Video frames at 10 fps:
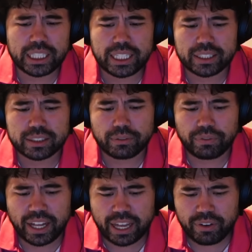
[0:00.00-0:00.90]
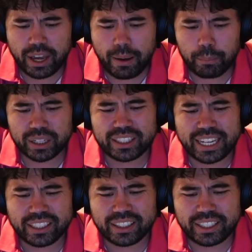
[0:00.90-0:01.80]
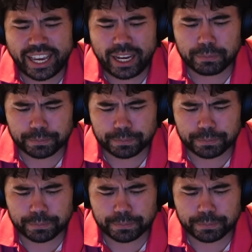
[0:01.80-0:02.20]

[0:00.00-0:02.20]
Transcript: king c5, but at the end of the day,